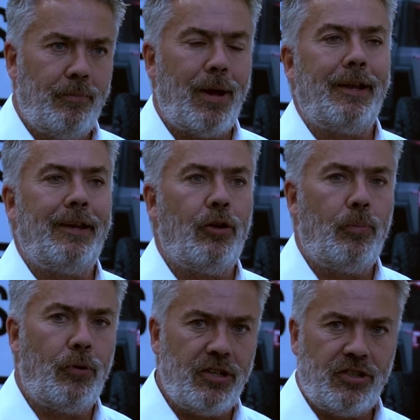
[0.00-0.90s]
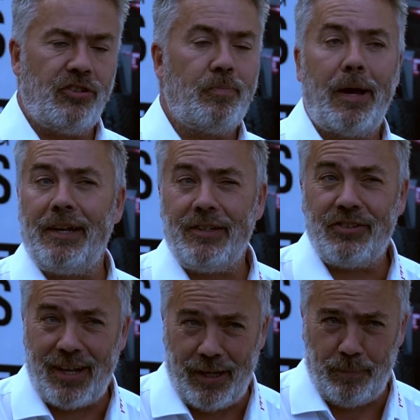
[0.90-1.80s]
mining operations, mining
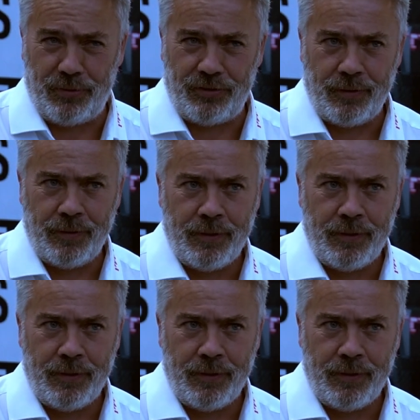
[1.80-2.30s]
types.